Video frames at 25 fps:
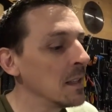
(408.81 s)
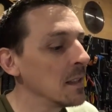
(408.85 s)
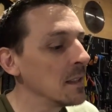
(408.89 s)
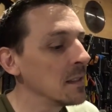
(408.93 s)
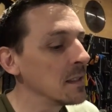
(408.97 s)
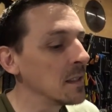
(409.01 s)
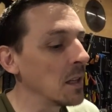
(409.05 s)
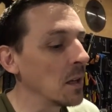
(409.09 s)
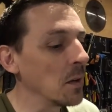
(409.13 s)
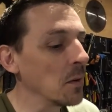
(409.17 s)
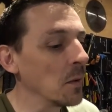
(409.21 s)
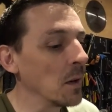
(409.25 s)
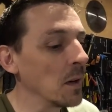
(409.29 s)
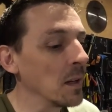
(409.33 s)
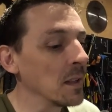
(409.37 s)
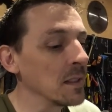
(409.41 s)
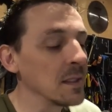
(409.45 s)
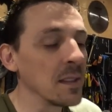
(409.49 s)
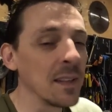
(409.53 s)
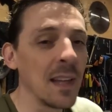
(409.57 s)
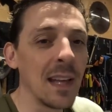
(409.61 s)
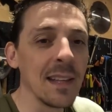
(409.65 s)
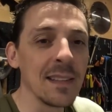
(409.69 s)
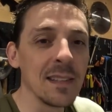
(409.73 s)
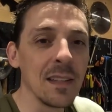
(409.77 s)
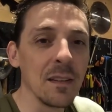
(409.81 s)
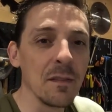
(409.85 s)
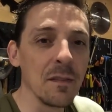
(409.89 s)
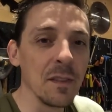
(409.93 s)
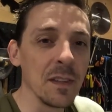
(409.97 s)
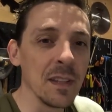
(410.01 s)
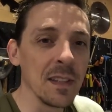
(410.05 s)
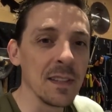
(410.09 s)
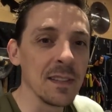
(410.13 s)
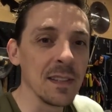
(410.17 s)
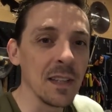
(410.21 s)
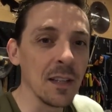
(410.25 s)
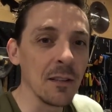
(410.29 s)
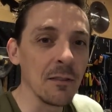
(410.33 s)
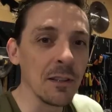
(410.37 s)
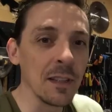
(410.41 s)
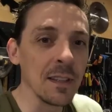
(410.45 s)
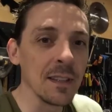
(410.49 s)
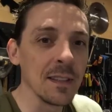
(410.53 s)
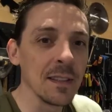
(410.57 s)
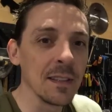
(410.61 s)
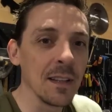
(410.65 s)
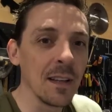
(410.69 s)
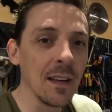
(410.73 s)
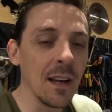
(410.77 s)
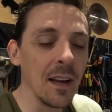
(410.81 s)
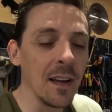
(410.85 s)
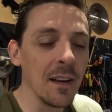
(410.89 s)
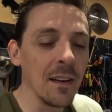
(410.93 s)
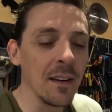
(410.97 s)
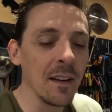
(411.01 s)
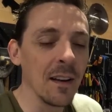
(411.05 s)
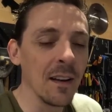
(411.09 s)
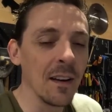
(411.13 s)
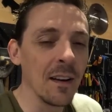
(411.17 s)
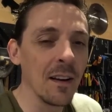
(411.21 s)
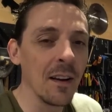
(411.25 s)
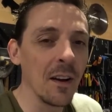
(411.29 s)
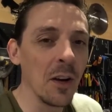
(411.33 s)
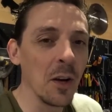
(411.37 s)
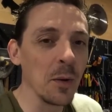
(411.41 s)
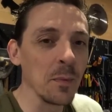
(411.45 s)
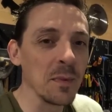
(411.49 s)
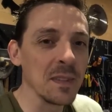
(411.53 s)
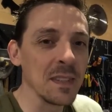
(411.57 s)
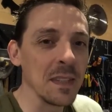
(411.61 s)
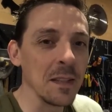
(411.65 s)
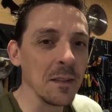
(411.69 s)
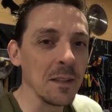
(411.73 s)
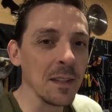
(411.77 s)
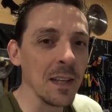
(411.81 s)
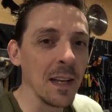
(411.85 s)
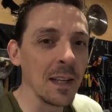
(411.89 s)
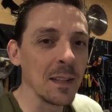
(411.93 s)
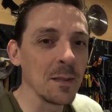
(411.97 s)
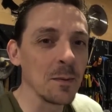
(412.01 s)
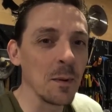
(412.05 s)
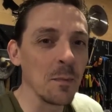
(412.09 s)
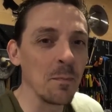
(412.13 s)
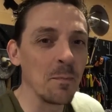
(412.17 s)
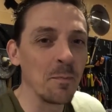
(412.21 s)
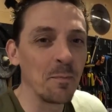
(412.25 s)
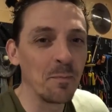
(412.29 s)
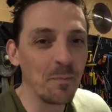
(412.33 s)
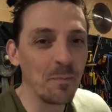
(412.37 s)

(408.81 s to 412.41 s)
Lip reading: So that's it for this series, and I hope to see you in the next one.